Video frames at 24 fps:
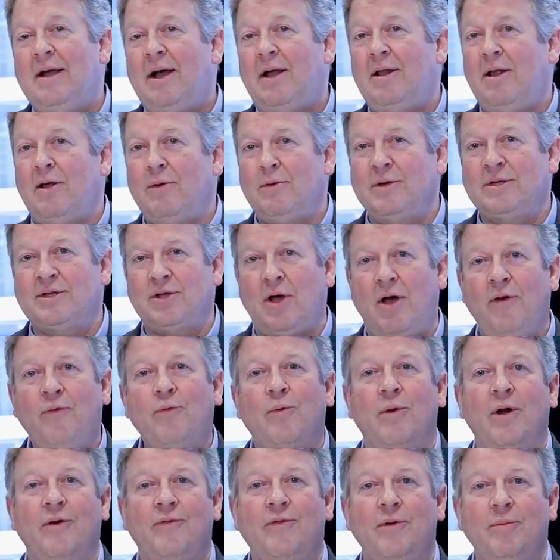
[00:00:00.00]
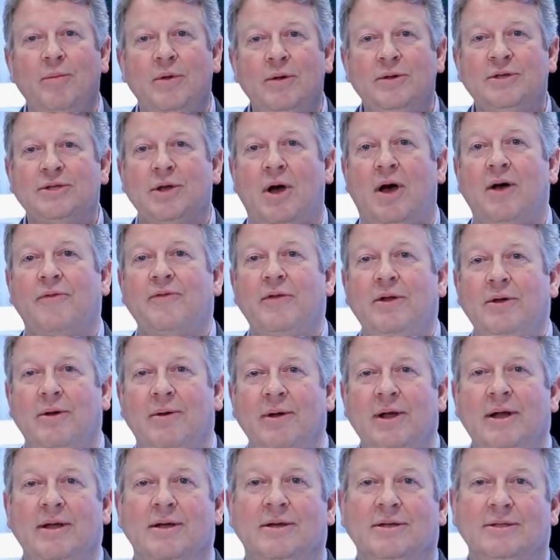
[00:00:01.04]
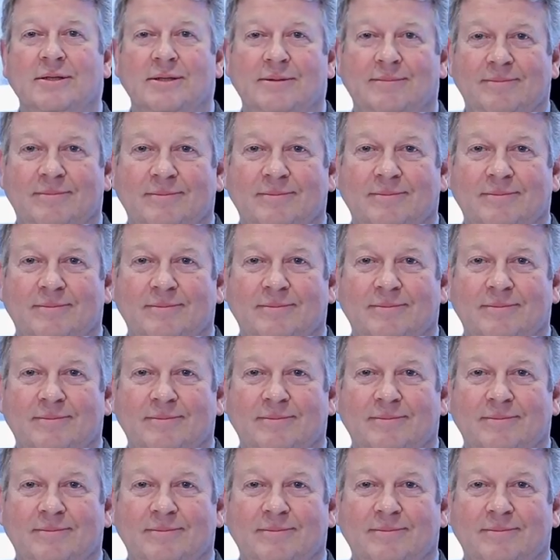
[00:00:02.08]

along with software from Neusoft and Green Hills.